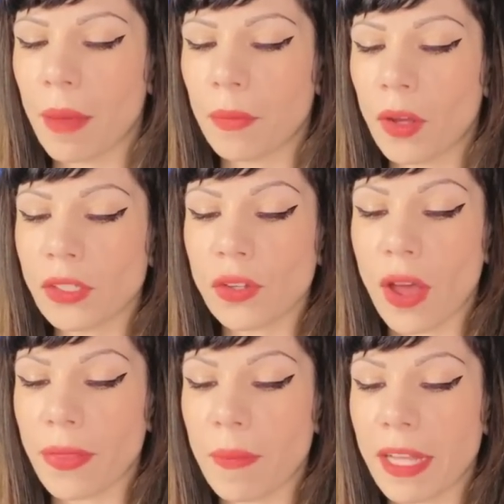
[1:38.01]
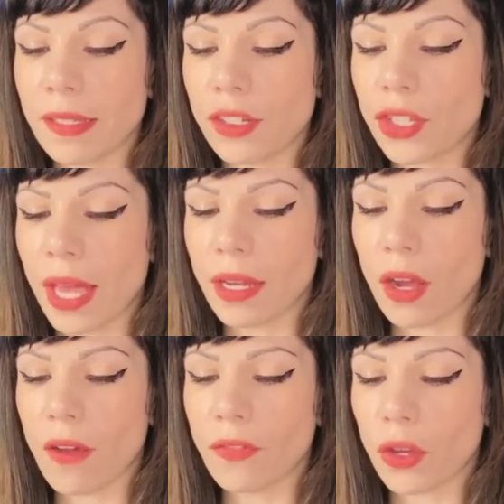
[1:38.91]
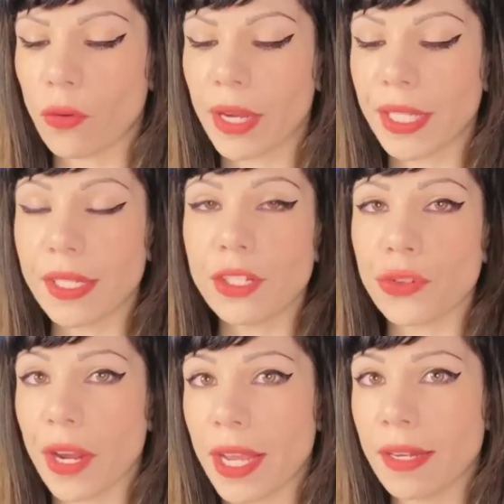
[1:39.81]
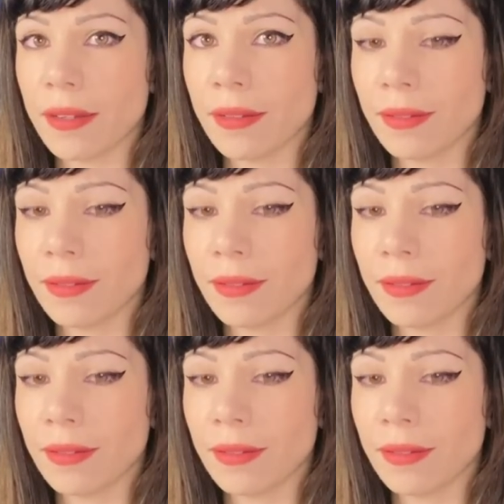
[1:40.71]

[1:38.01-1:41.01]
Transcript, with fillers: I'm also got the message getting off the crazy train.